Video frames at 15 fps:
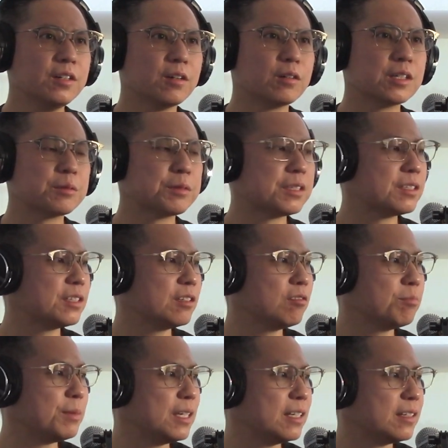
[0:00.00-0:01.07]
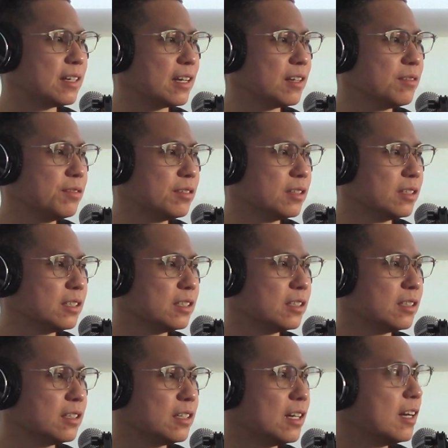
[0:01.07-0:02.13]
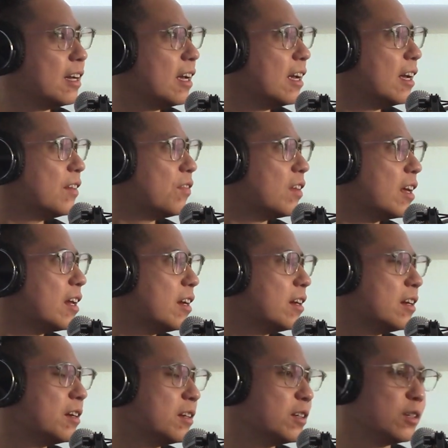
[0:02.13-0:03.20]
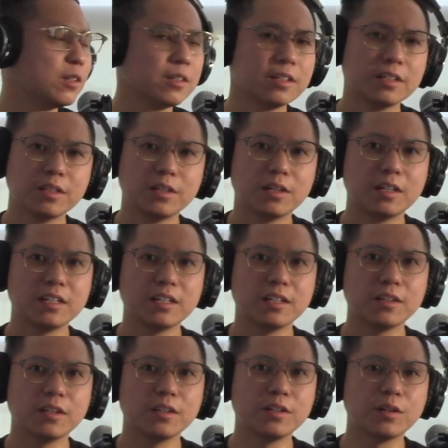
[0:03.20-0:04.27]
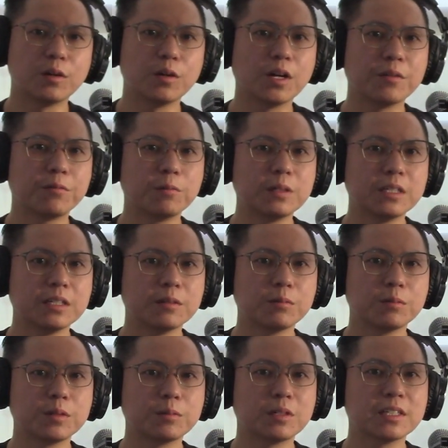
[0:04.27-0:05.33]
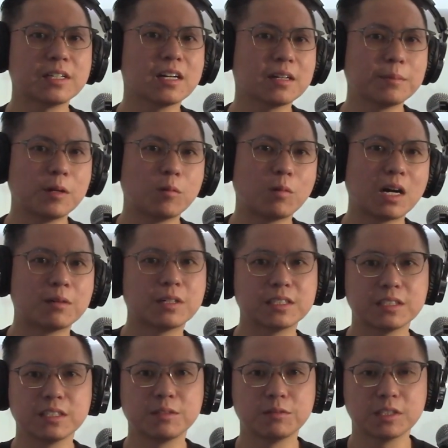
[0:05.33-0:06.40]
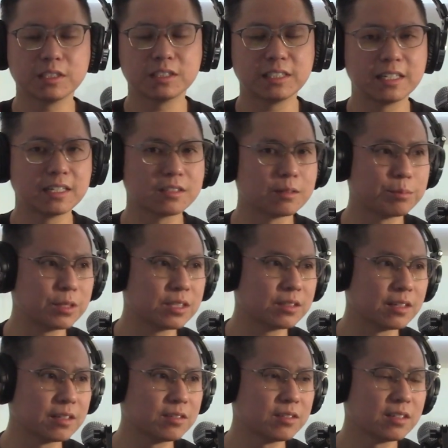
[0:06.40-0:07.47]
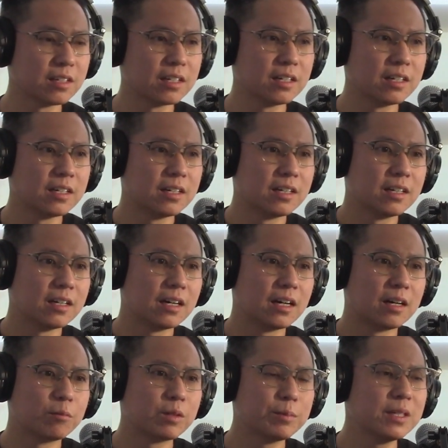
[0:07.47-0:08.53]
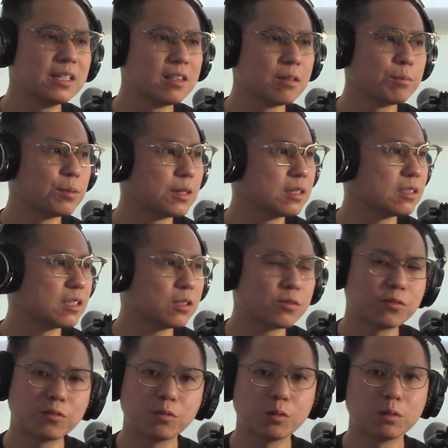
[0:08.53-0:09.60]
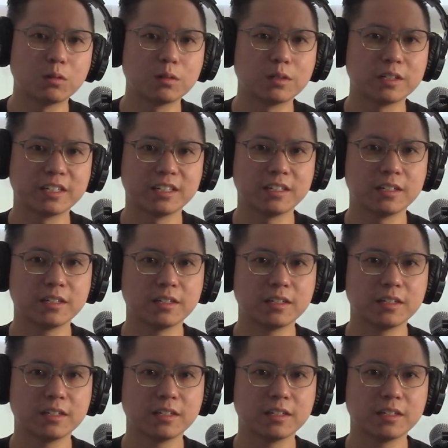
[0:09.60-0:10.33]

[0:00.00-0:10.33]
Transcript: it was still me and Dave, and then, if we want to talk about YYC Real Estate as a business, we've been in the business for,